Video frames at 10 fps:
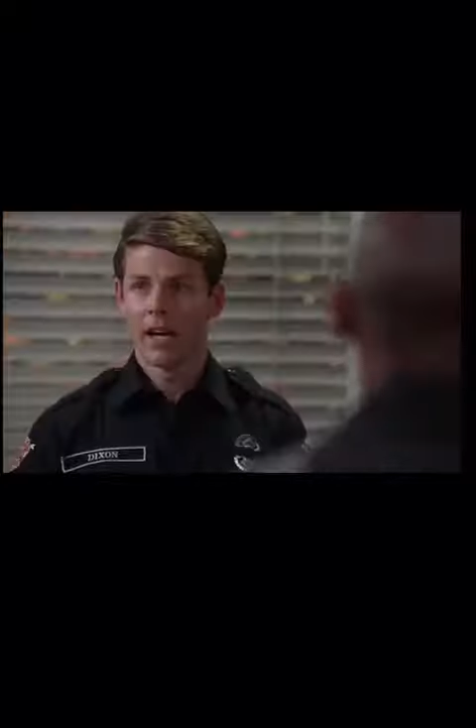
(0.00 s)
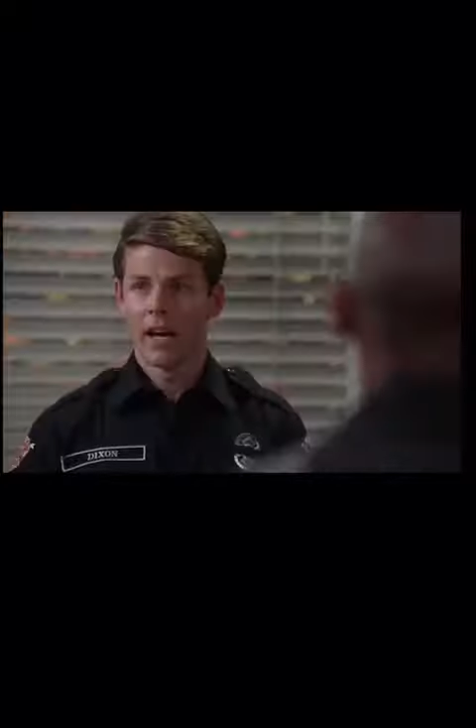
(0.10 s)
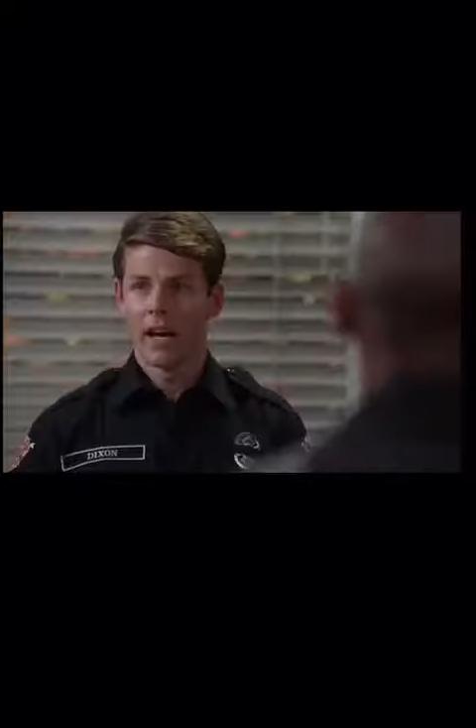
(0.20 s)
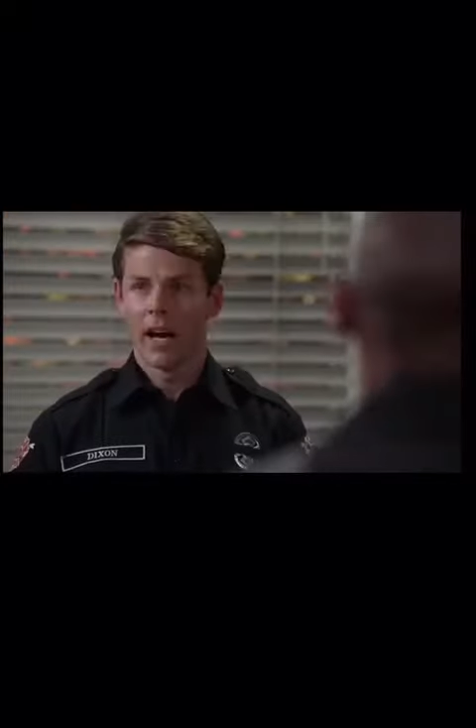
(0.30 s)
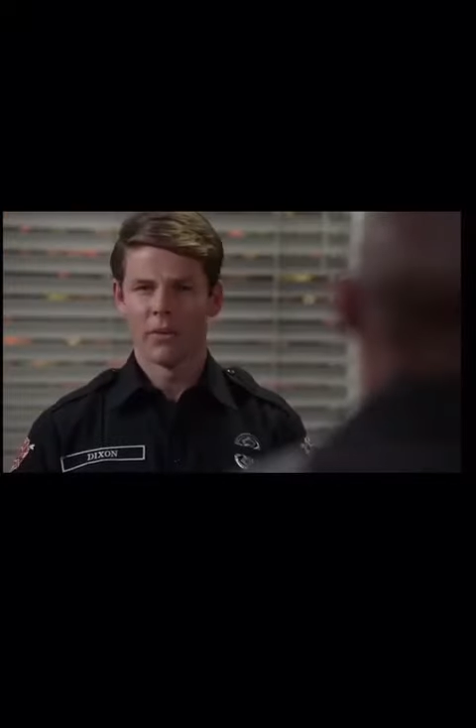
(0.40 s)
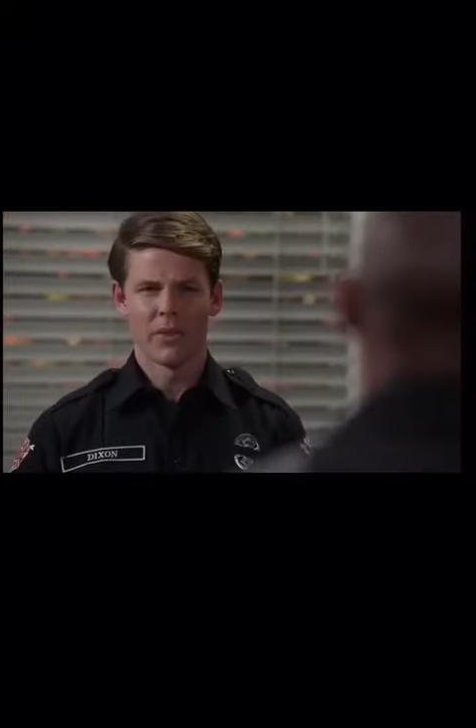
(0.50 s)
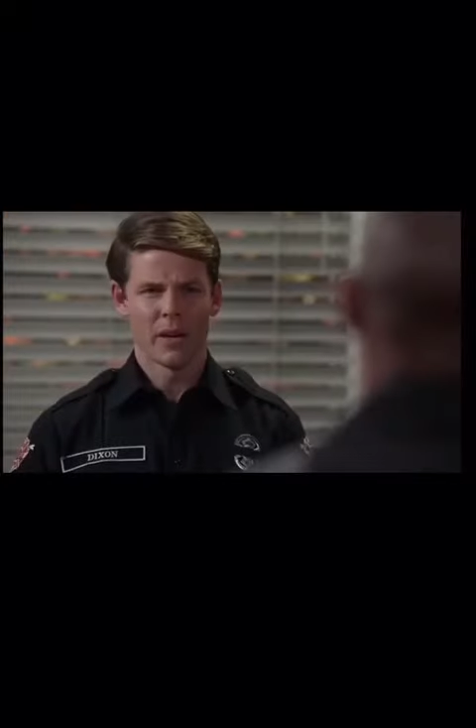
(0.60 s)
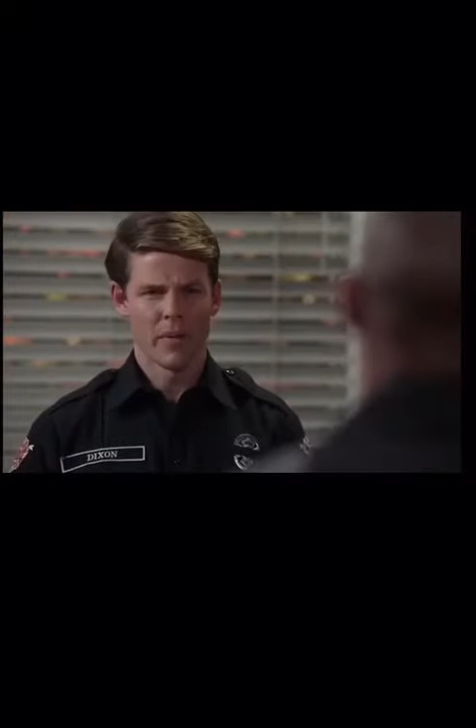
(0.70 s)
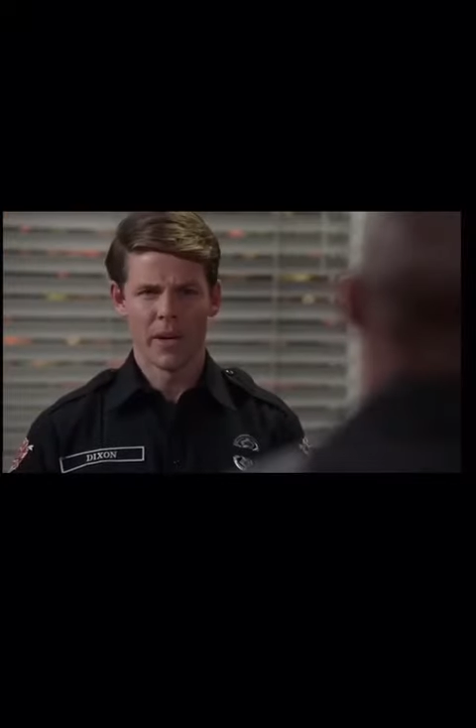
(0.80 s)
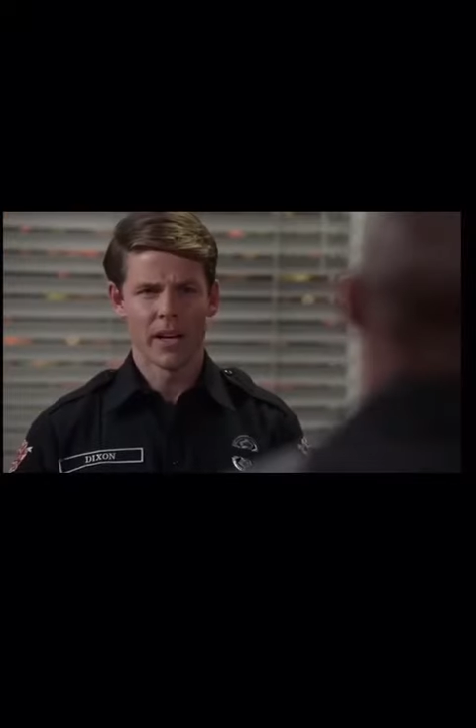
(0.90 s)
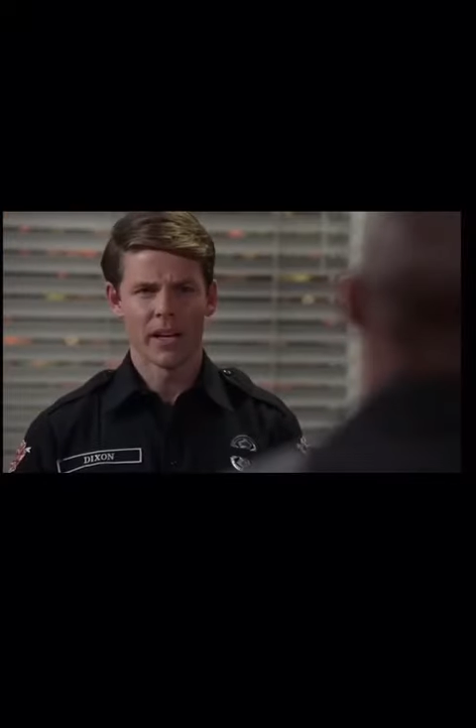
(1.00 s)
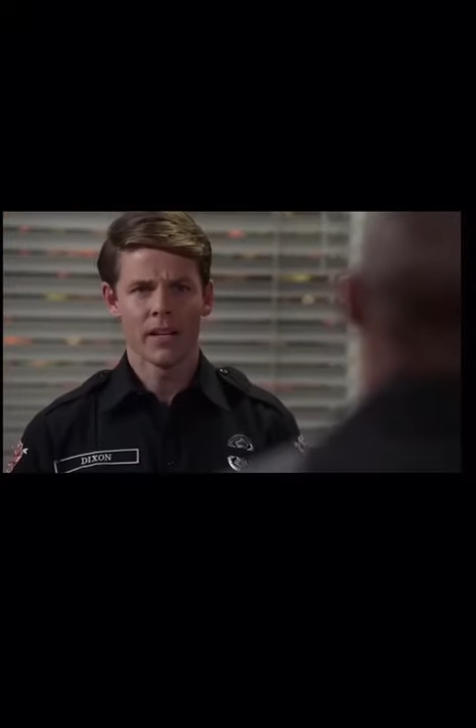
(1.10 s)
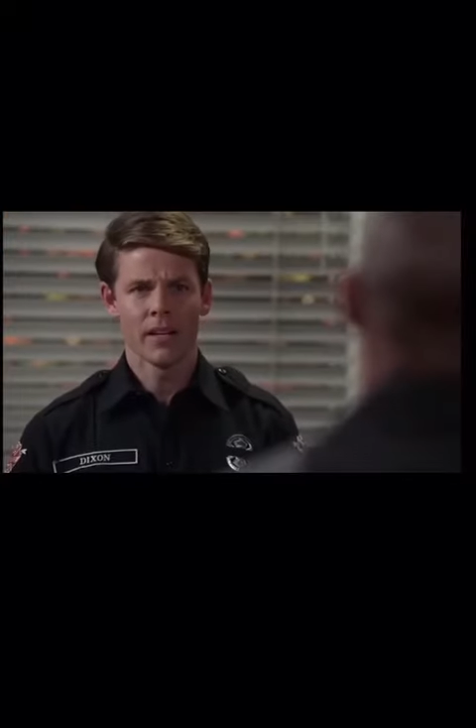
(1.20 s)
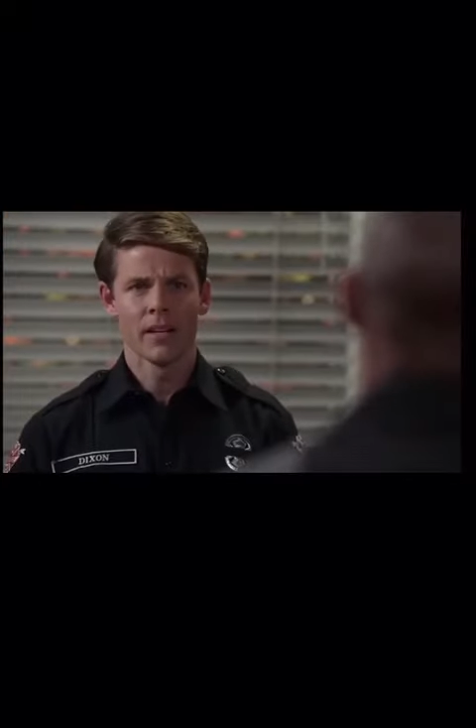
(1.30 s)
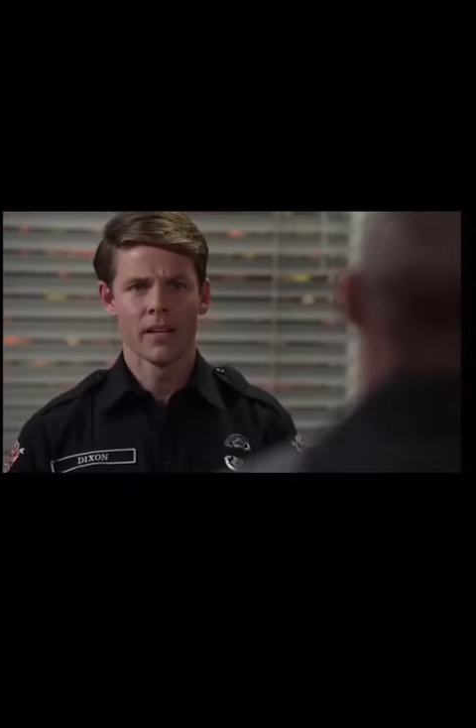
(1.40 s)
I don't think I'm there yet.
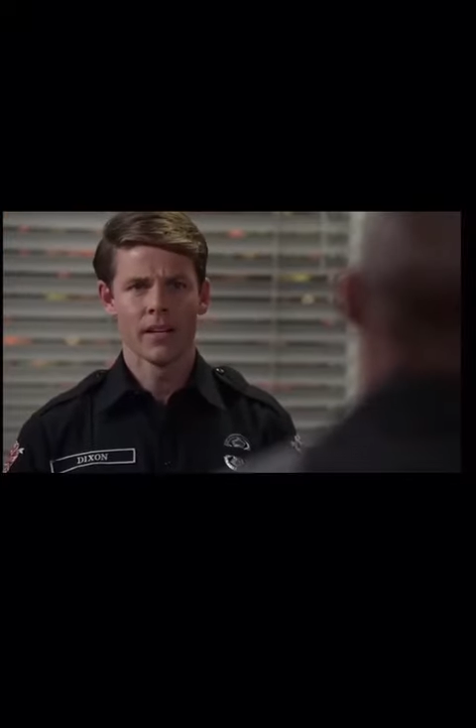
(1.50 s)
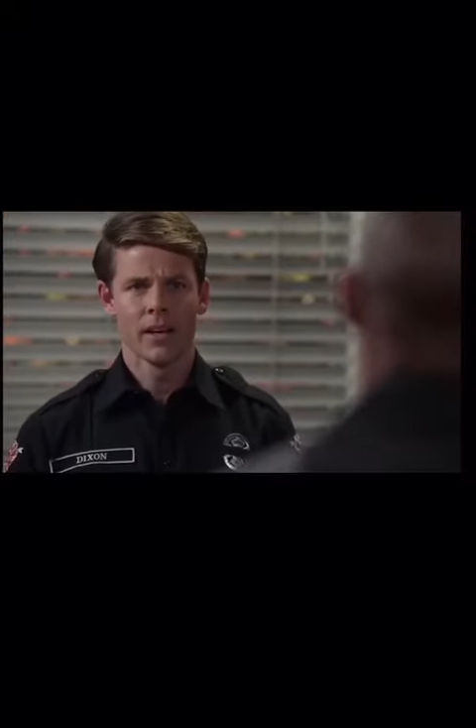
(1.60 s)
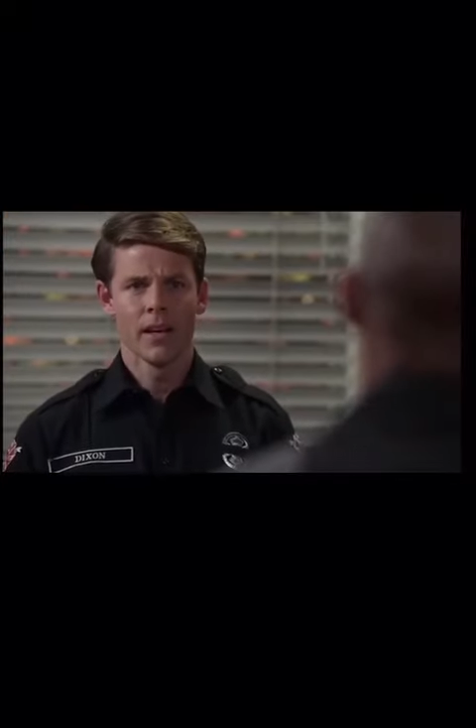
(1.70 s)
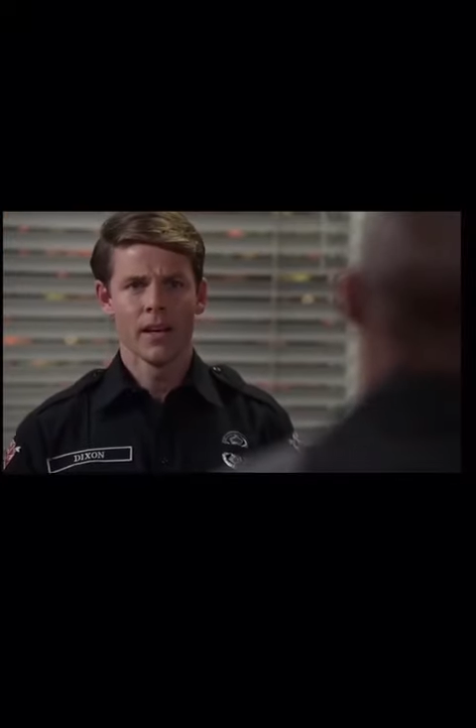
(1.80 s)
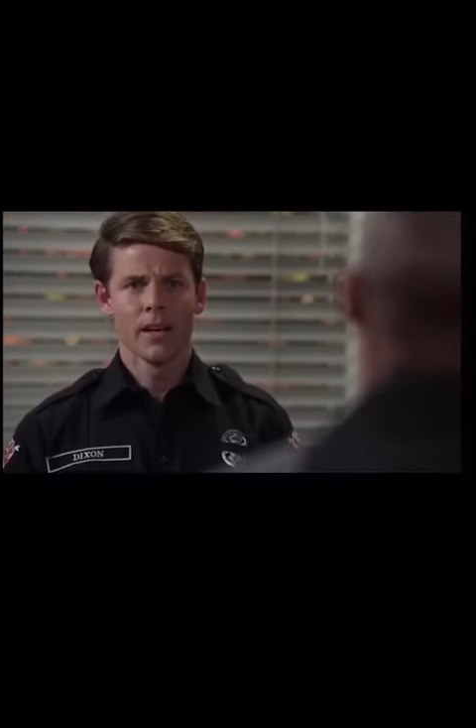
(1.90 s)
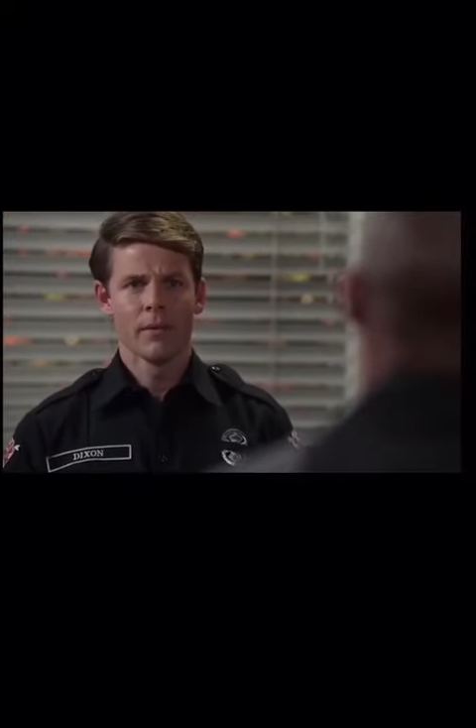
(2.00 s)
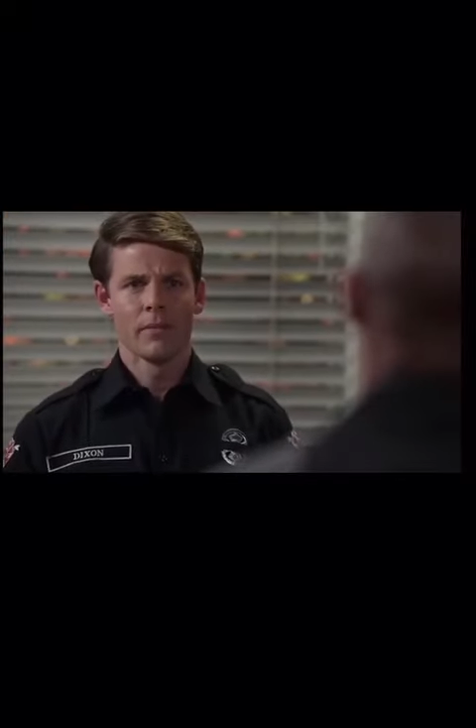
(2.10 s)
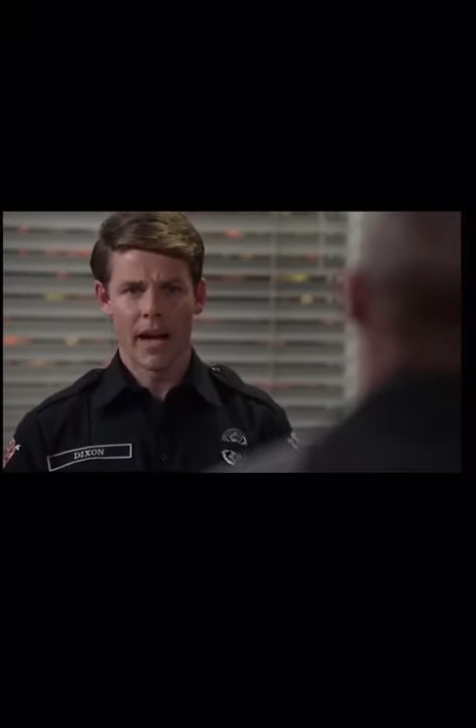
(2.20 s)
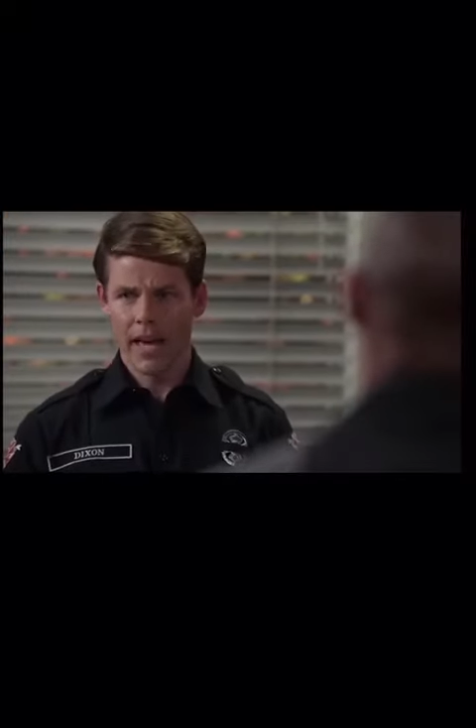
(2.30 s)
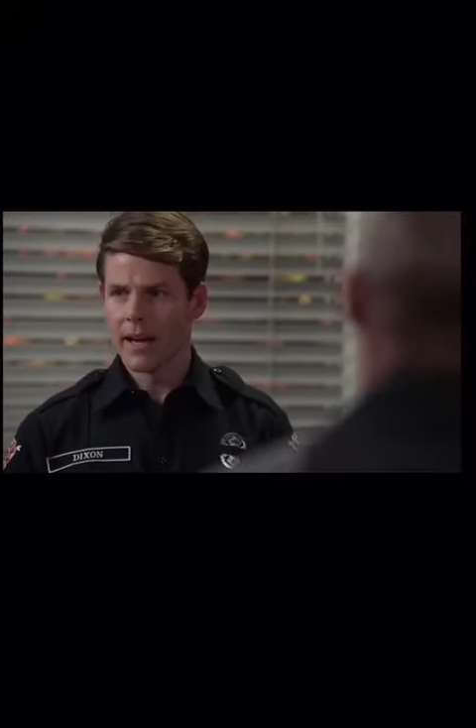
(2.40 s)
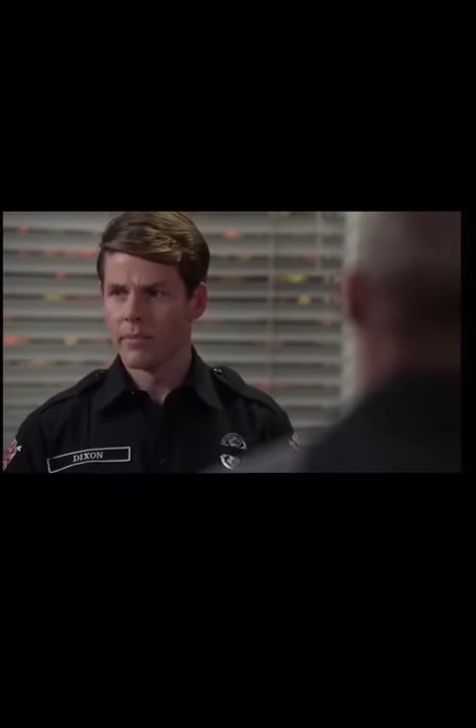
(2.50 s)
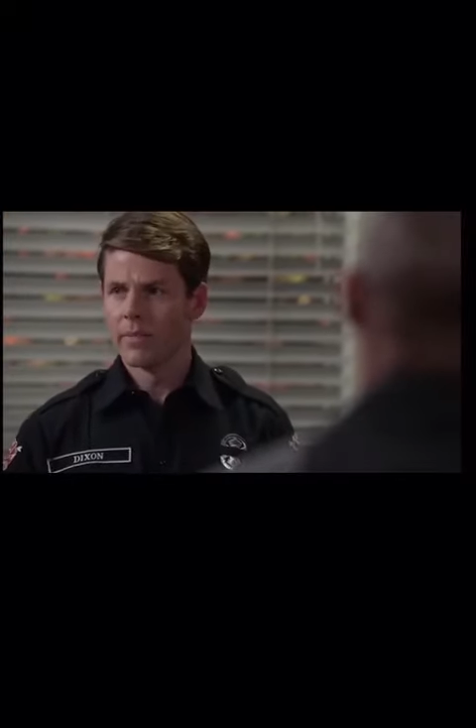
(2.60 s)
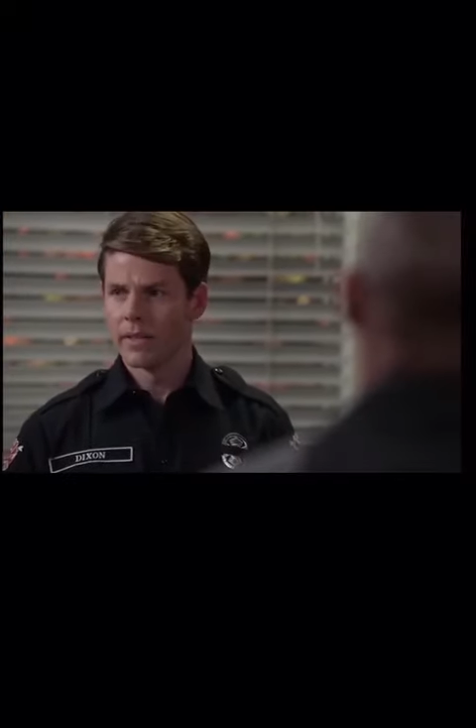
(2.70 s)
But I am